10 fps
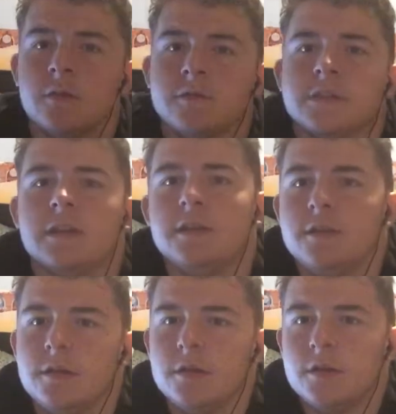
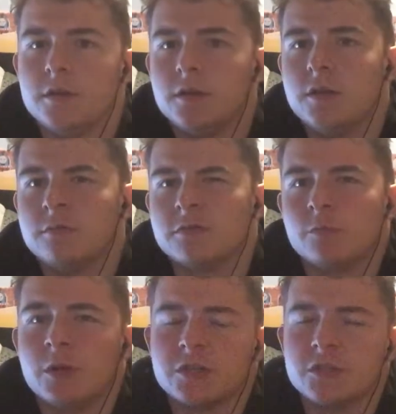obviously, it was
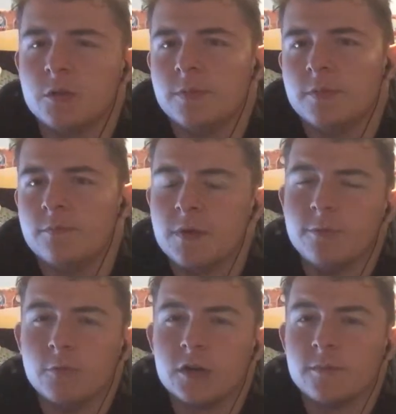one stop and people
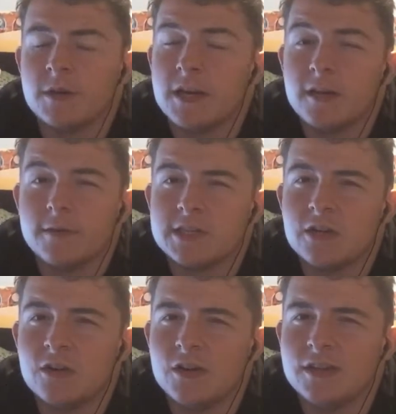were complaining about
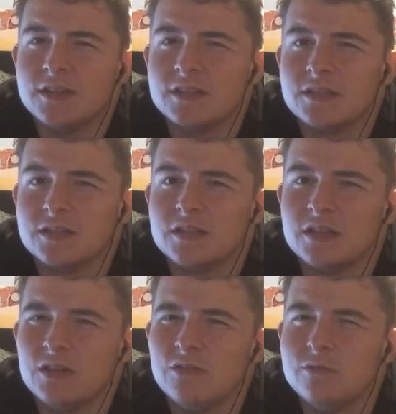tyres,
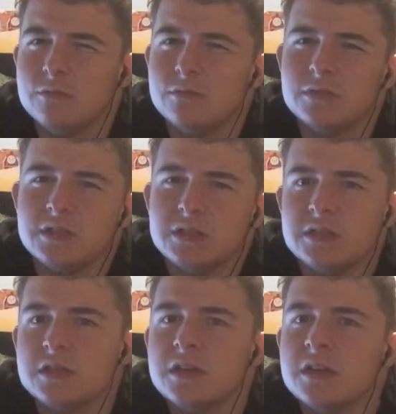so
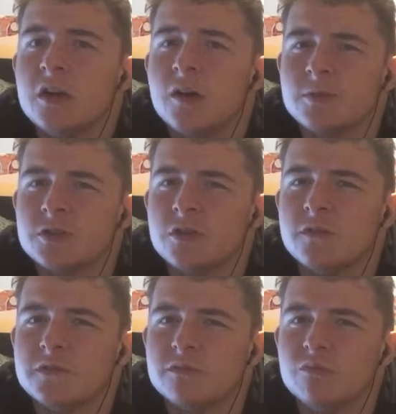the
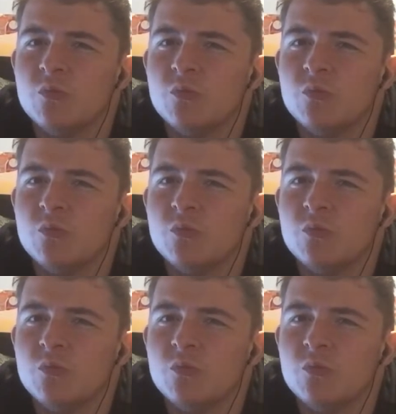Hypersoft